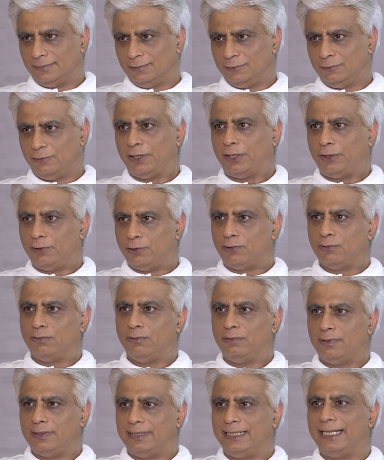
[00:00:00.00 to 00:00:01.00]
for you
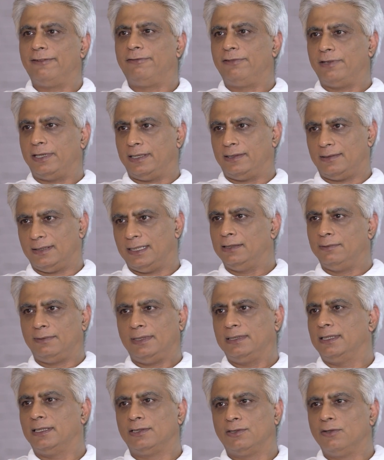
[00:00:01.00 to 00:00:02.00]
to defer it.
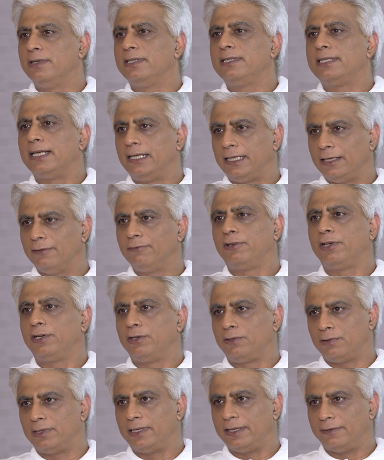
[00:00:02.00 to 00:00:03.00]
Otherwise, there is no incentive for you
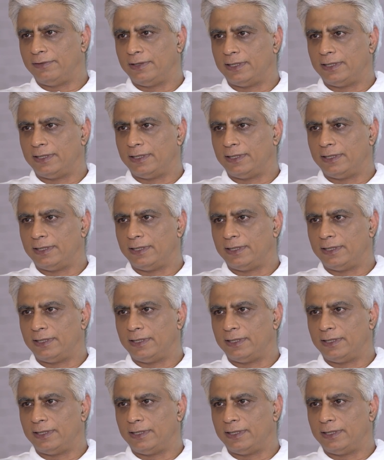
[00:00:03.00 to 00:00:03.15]
to defer